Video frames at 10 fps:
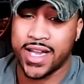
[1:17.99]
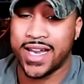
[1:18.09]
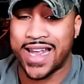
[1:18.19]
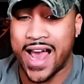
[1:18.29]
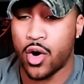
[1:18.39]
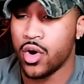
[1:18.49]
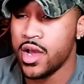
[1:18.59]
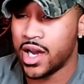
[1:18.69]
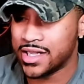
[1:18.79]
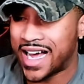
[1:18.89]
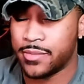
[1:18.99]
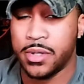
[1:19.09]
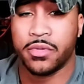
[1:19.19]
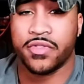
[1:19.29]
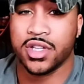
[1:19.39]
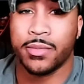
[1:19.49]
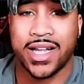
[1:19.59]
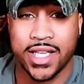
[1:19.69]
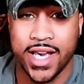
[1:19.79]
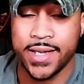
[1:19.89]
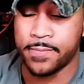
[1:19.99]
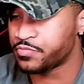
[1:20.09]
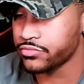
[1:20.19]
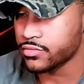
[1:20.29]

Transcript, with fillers: 8 and how a lot of people feel about the game.